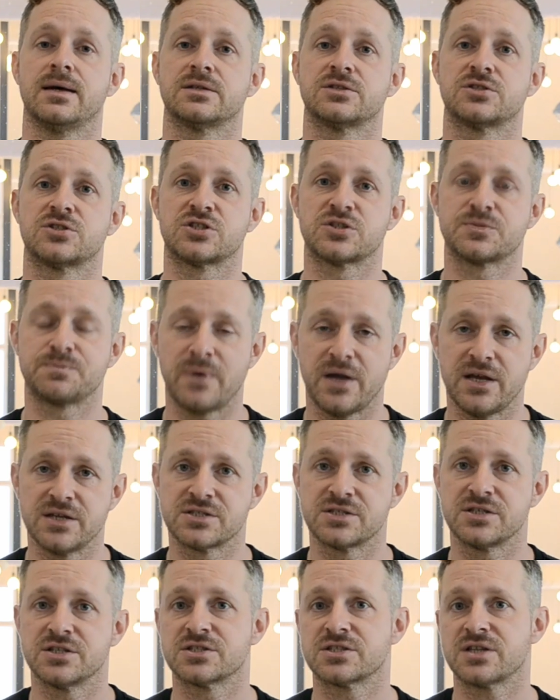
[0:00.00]

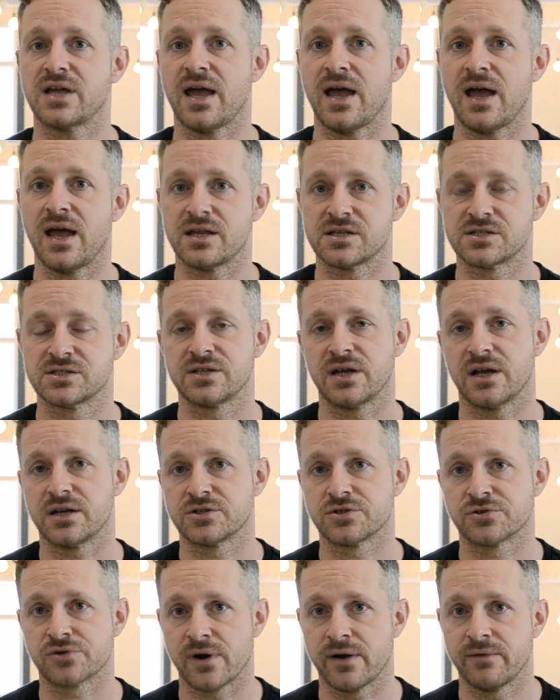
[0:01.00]
spaces as they
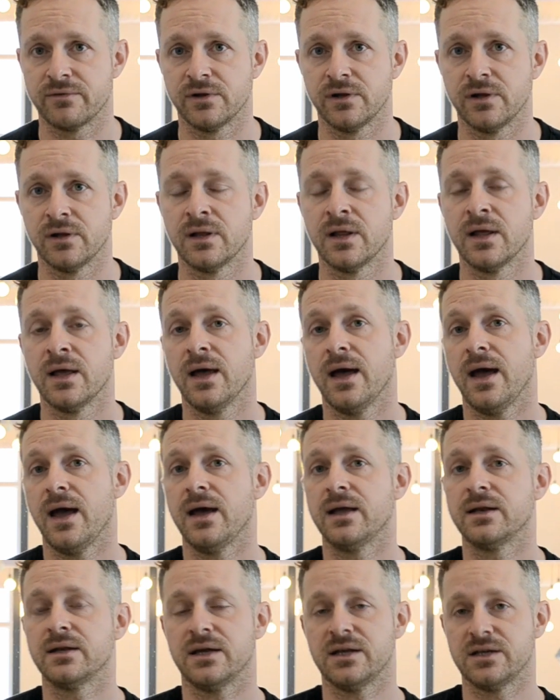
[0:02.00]
travel,
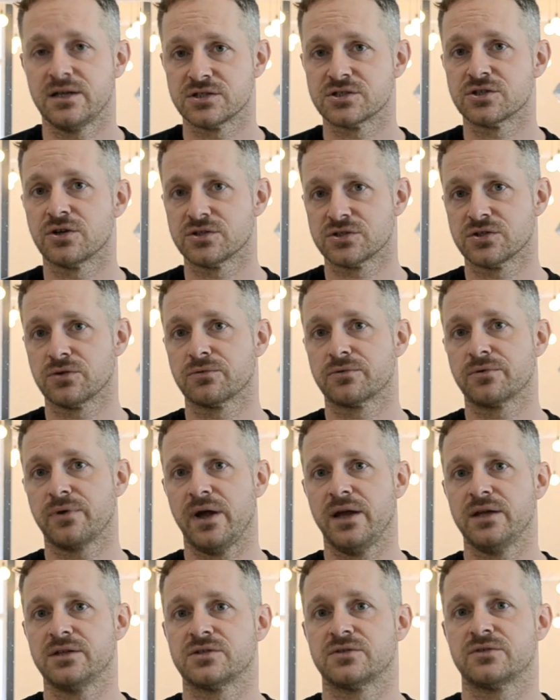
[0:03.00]
and it is also
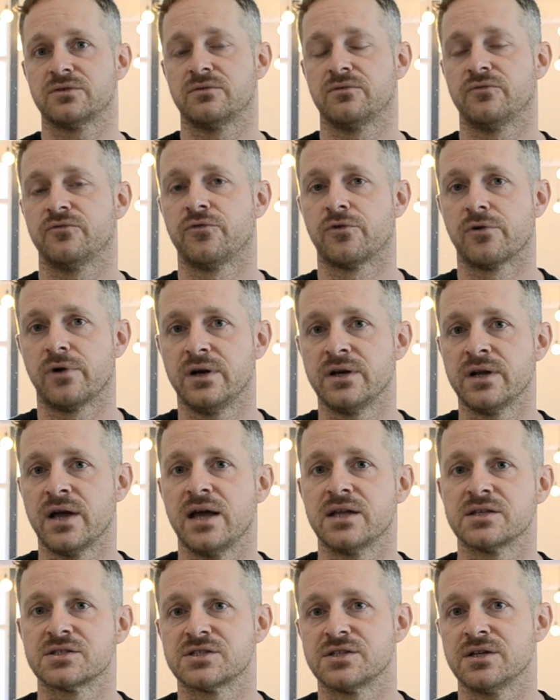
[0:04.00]
great for
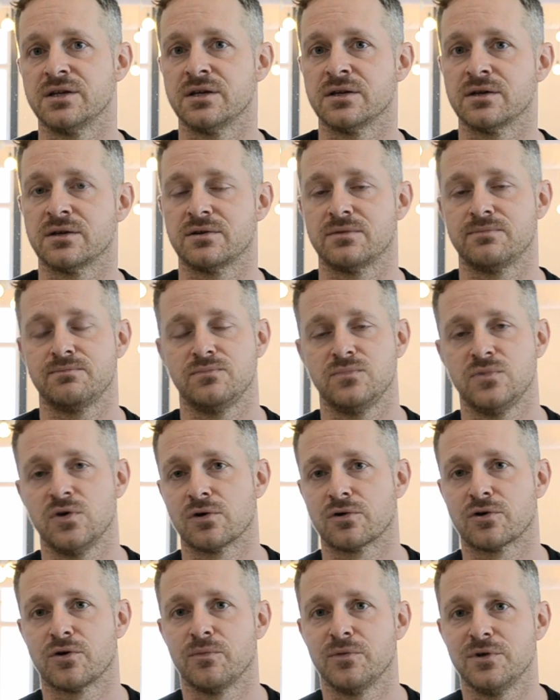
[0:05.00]
enhancing your
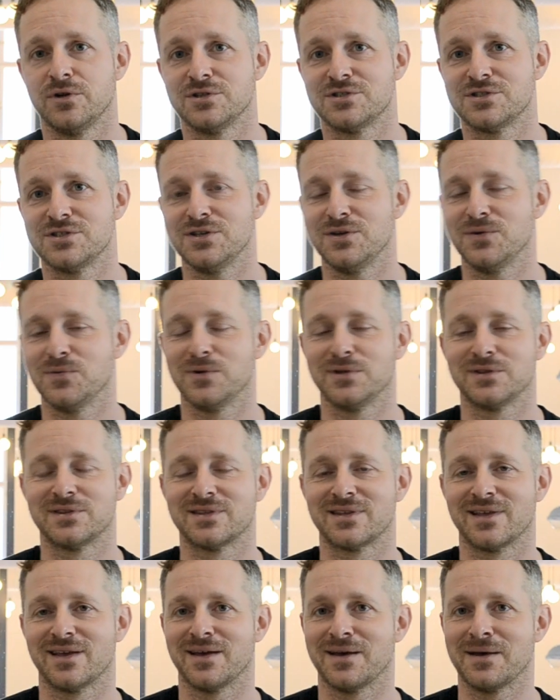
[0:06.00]
community with
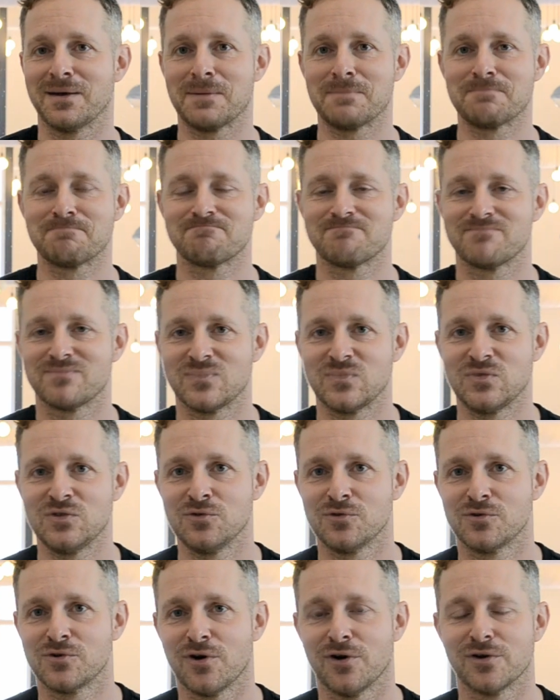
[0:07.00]
new
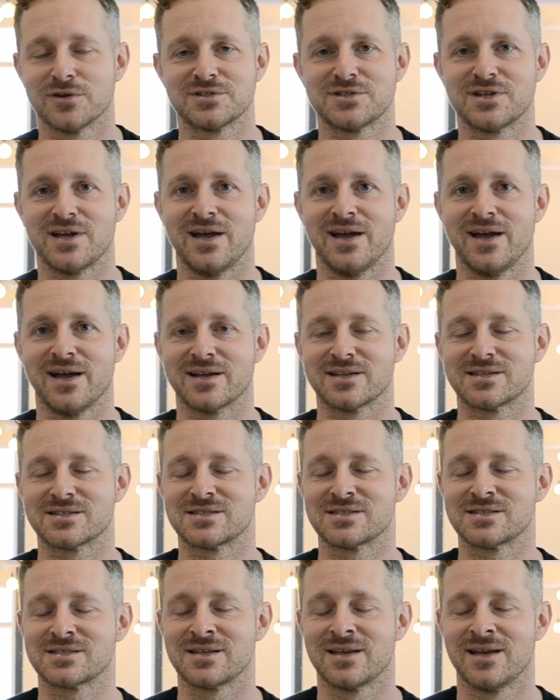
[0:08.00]

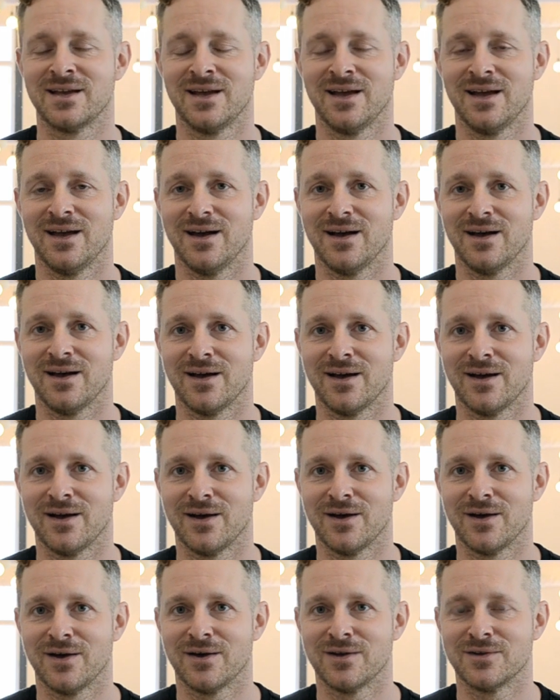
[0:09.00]
contacts,
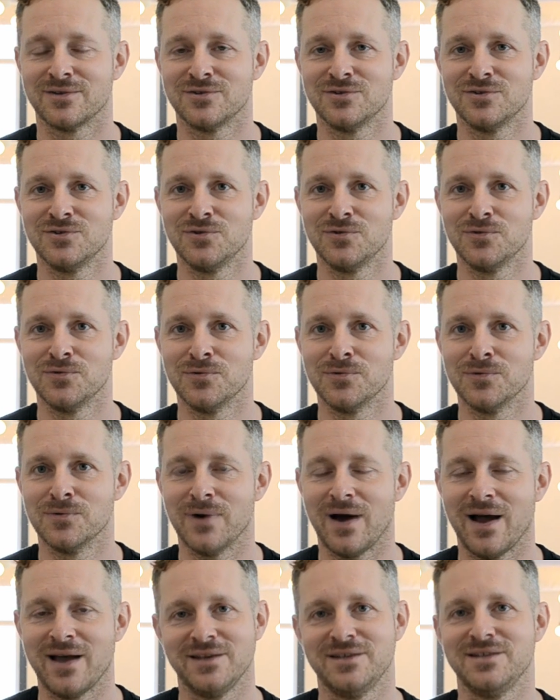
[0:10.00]
new
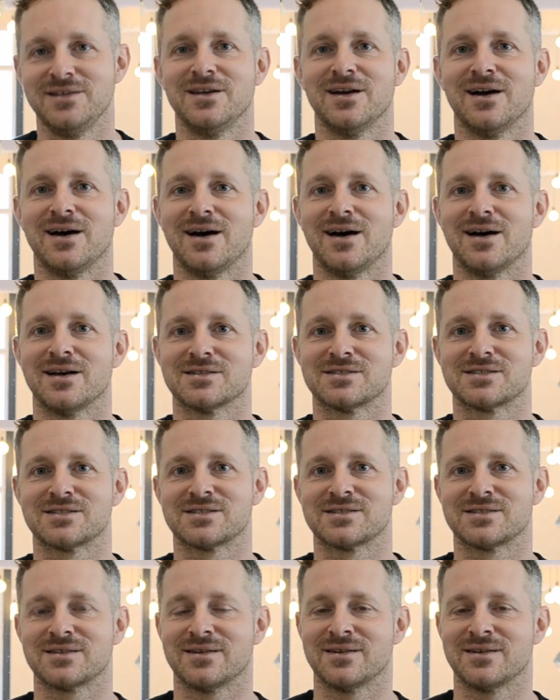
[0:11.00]
ideas,